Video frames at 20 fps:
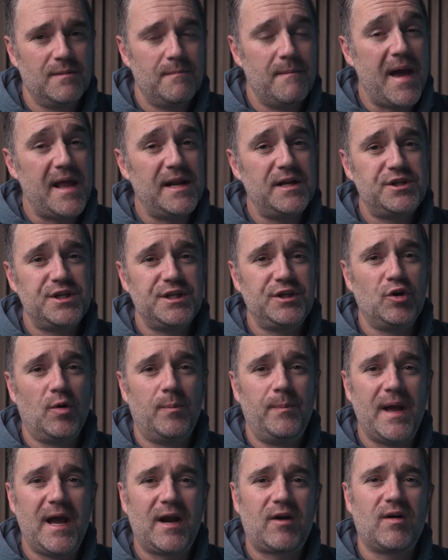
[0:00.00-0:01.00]
Managing your
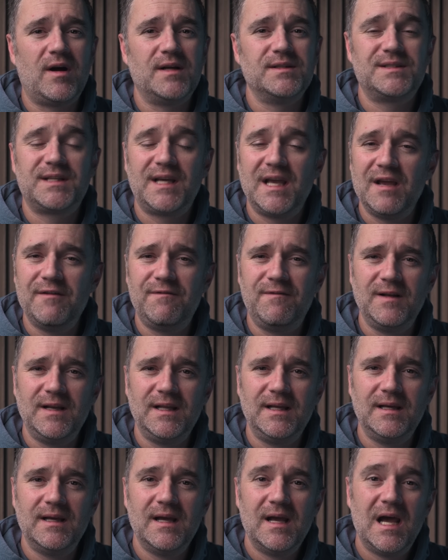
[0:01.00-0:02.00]
backgrounds
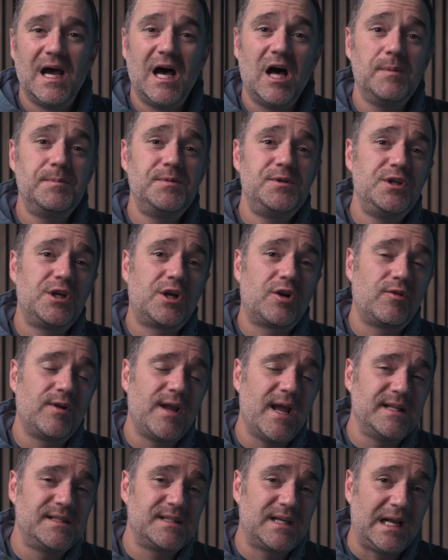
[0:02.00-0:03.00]
carefully helps you
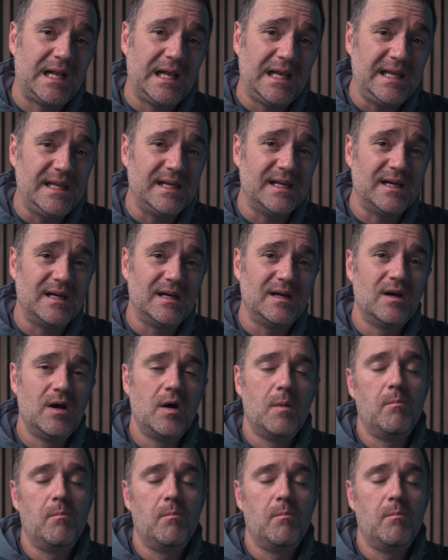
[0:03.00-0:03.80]
create cleaner,